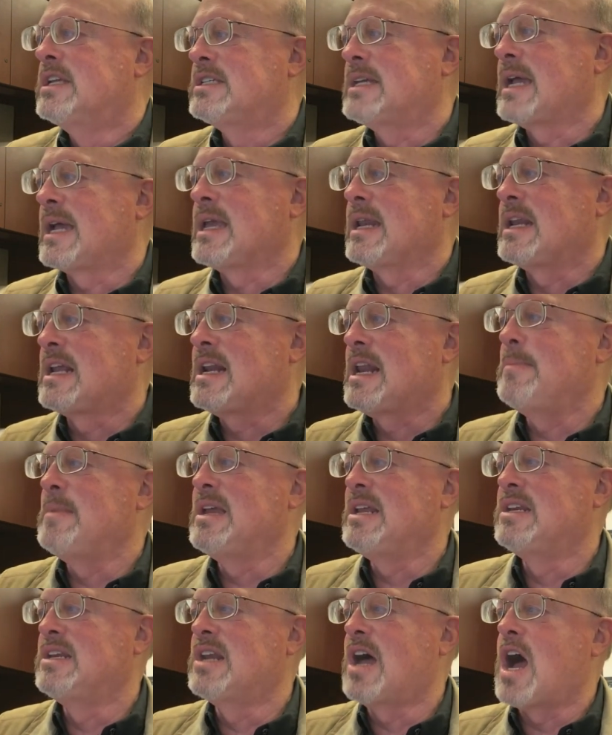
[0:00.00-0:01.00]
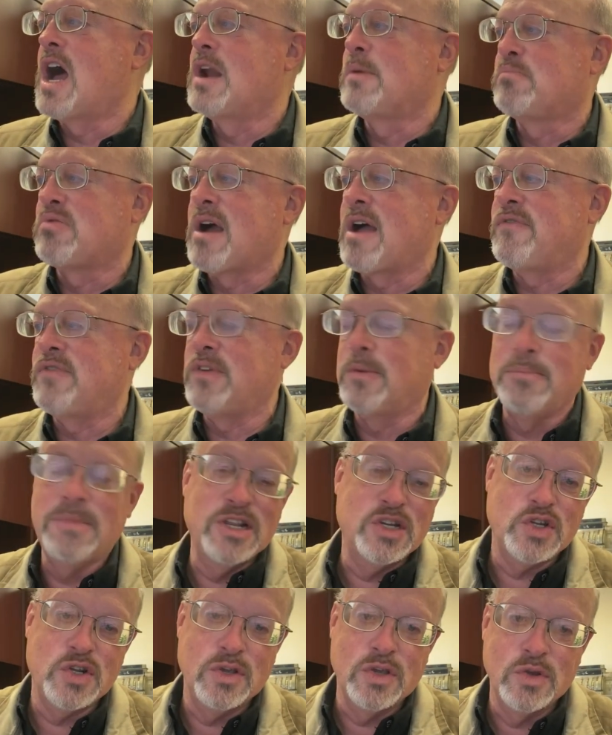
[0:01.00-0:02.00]
Second, claiming non-profit
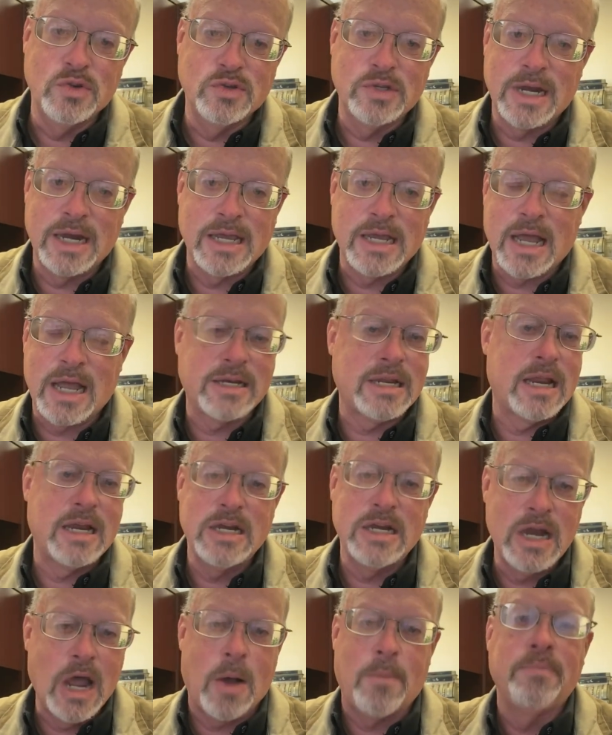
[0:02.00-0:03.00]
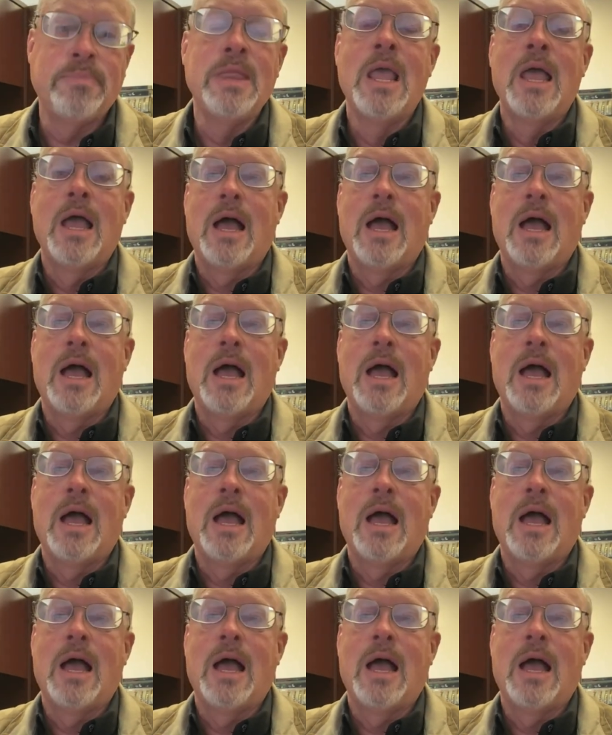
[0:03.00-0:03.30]
means you can use any content. No.